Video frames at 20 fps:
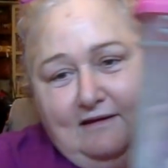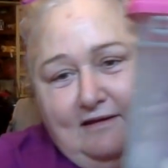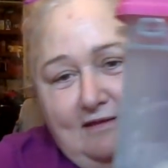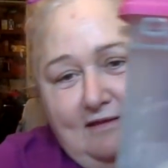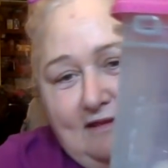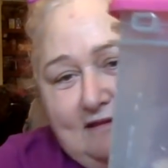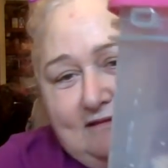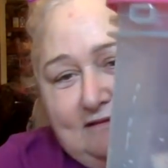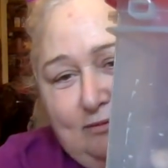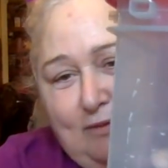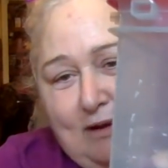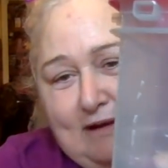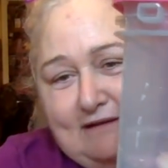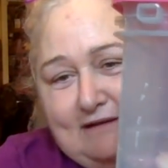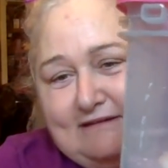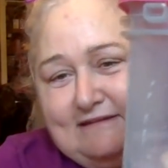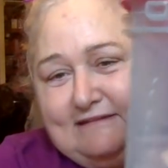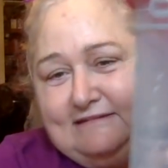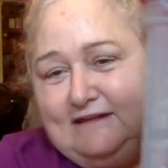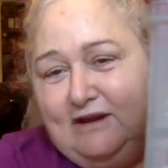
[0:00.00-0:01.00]
this one
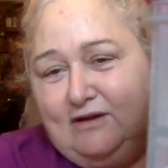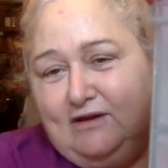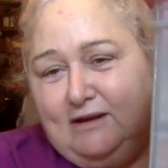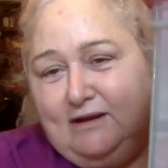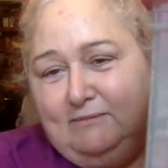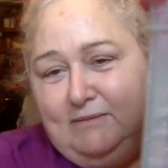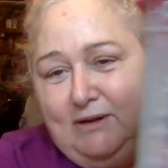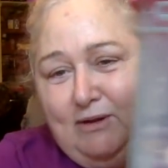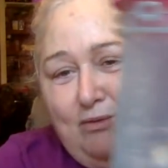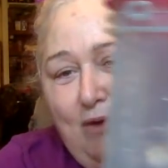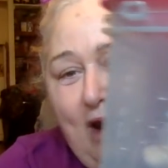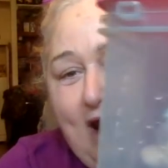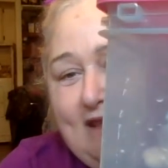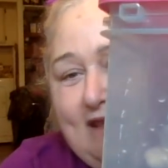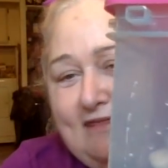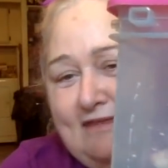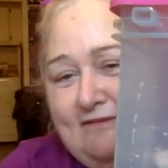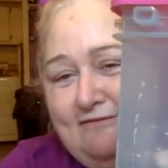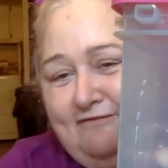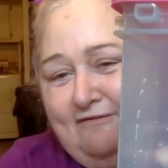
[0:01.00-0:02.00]
is staring me right
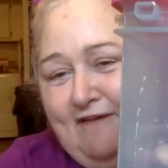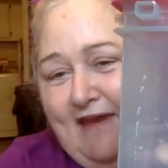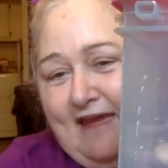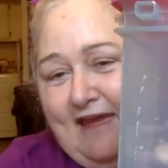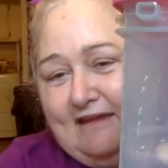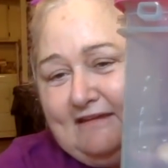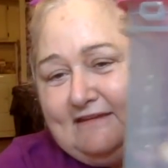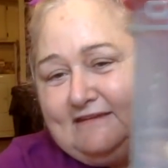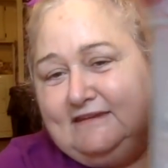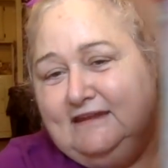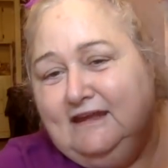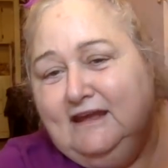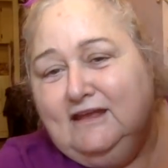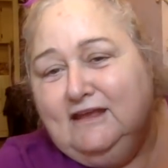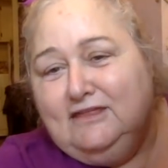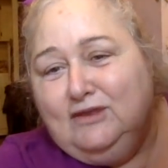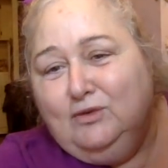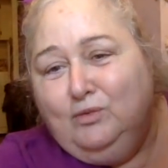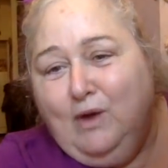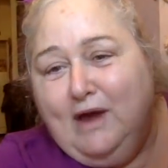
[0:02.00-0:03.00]
in the face.
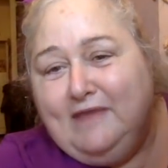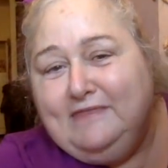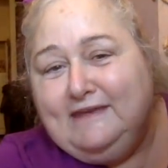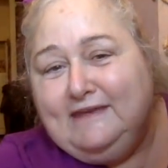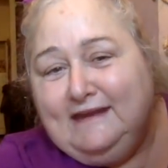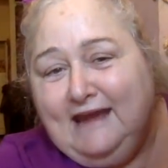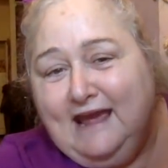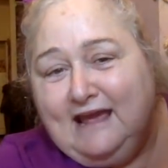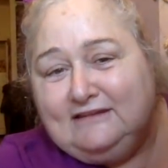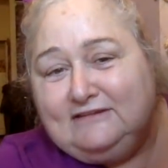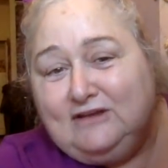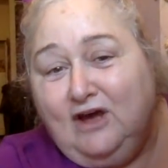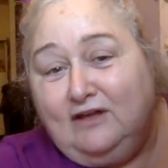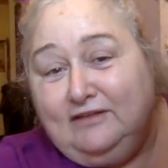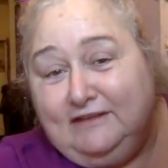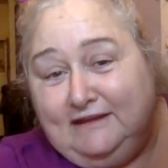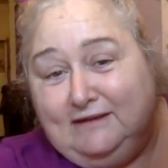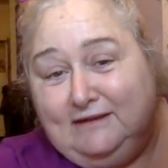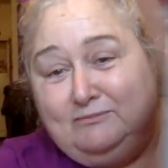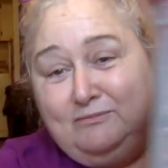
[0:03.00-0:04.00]
The one that has all
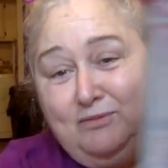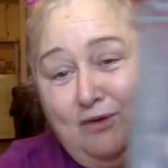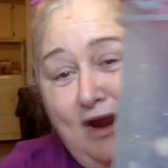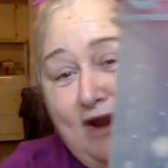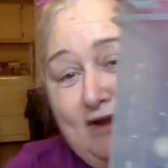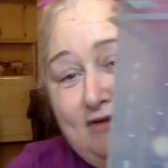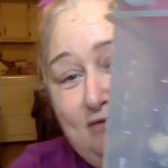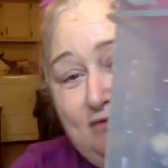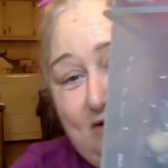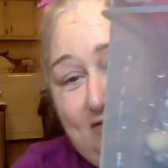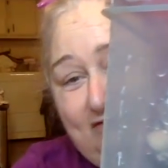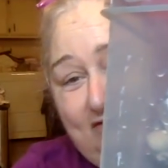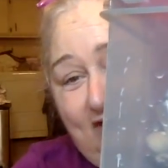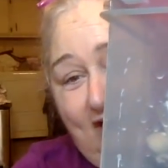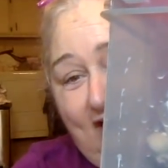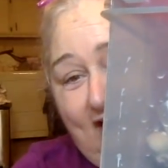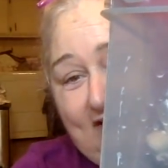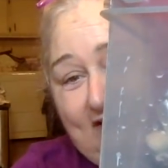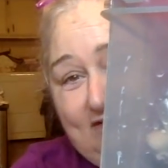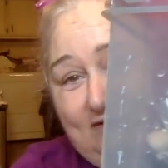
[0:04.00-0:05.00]
the embroidery
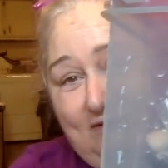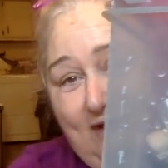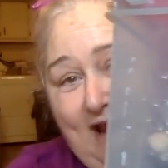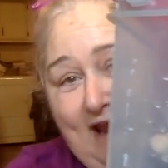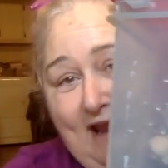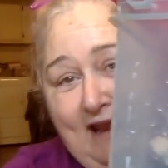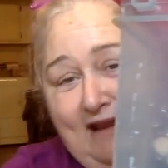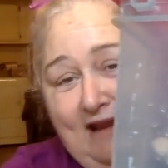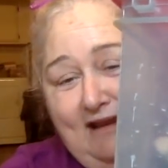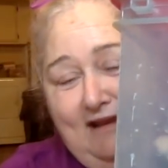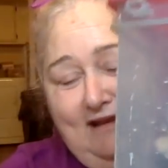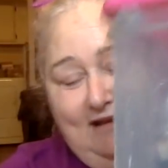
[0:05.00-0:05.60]
floss, right?